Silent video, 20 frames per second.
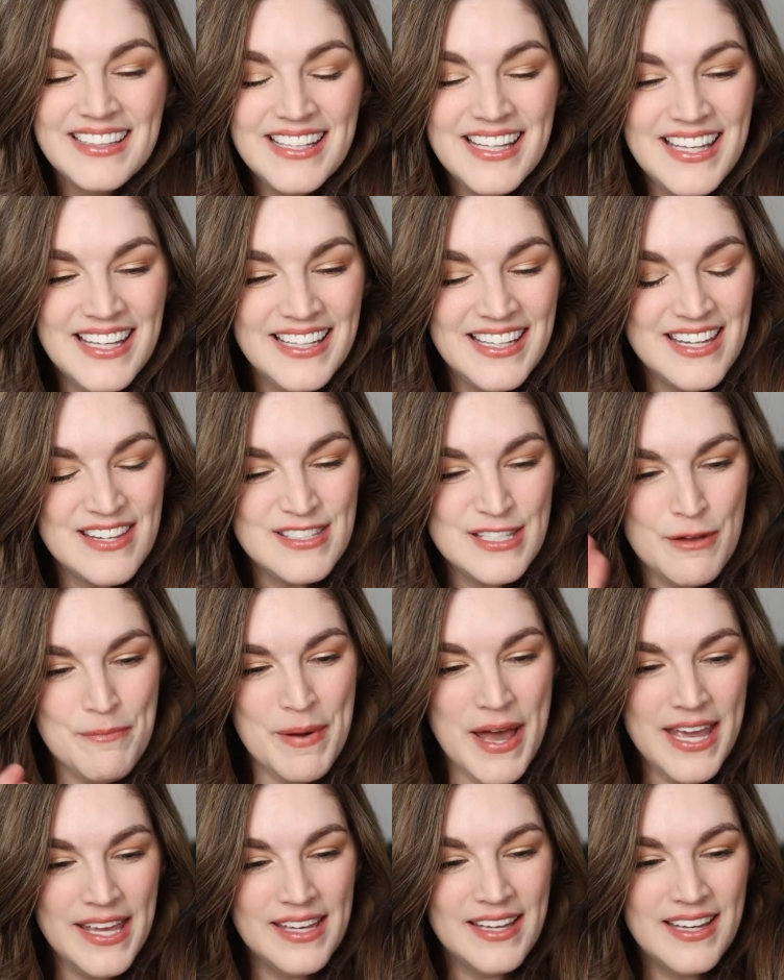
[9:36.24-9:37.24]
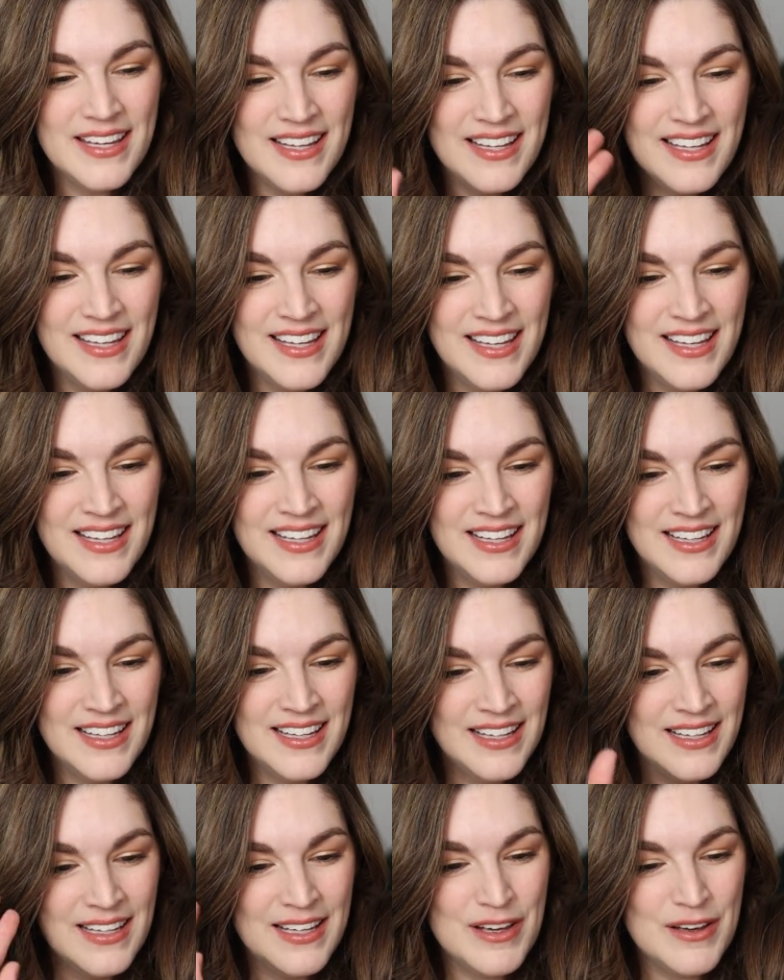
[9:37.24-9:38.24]
Lincoln, can you say bye?
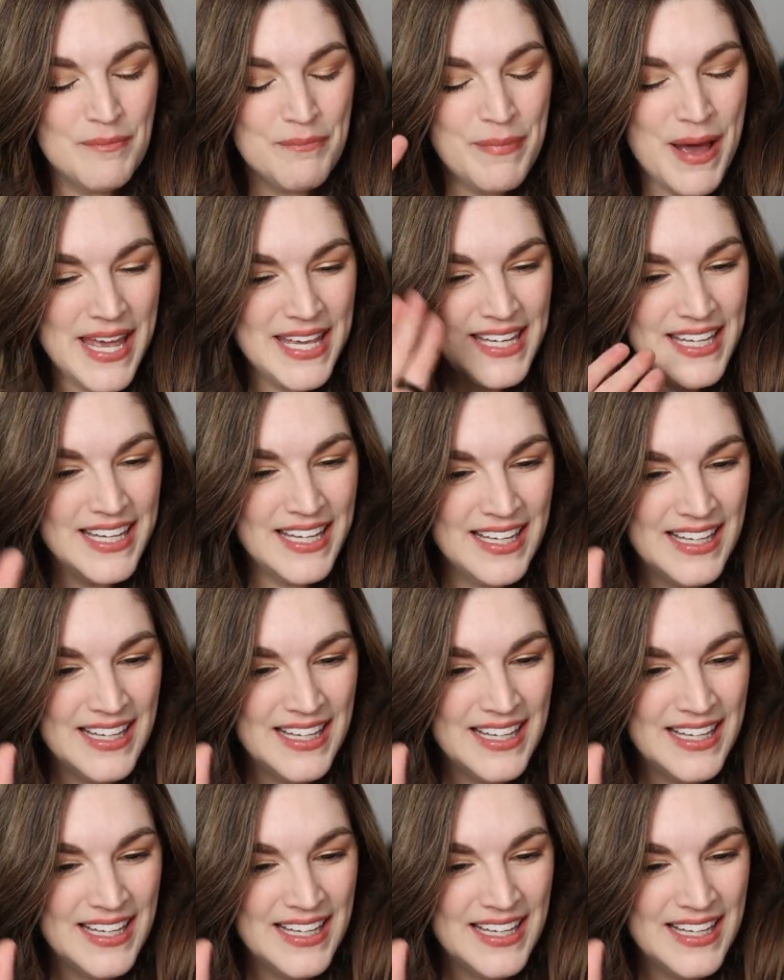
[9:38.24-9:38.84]
Bye.